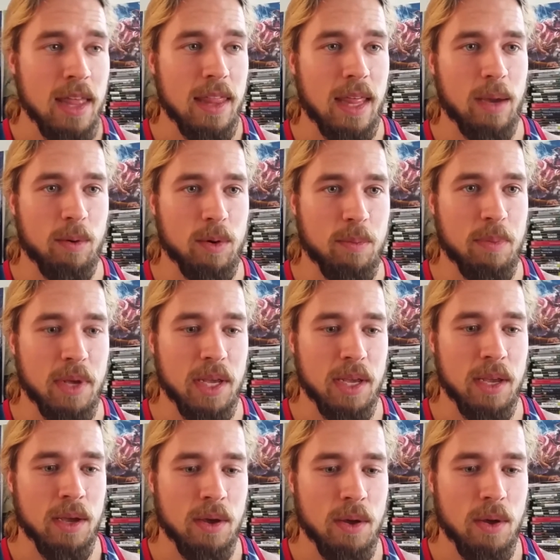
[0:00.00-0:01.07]
they would
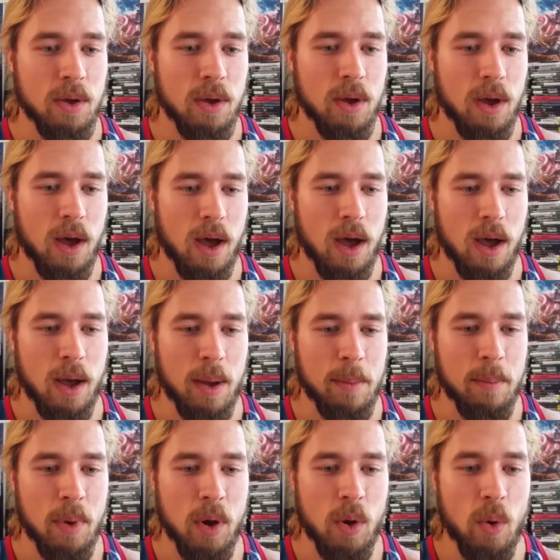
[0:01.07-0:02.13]
be
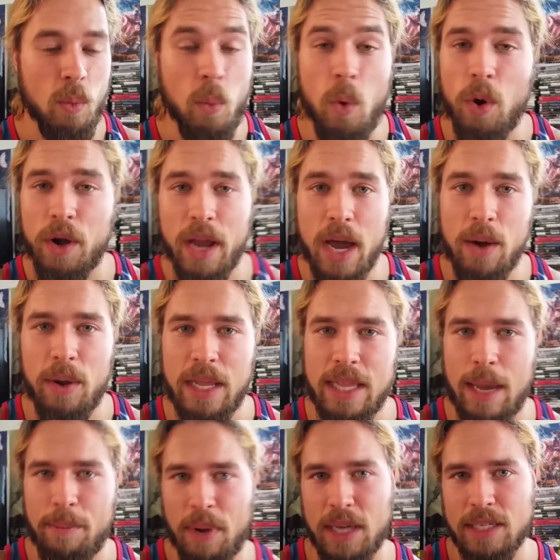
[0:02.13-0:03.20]
worn out in
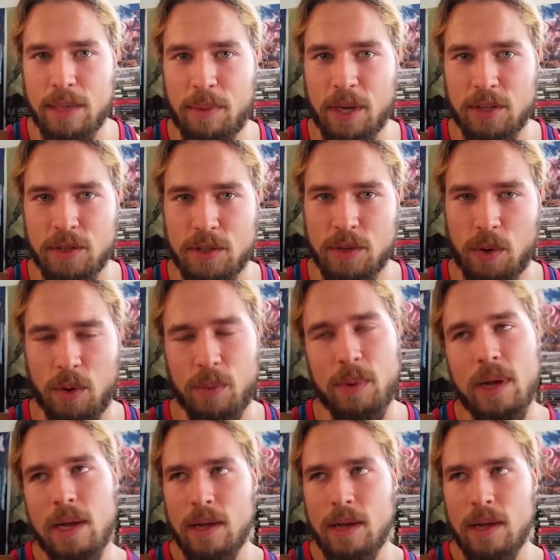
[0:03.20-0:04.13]
that bicep exercise, or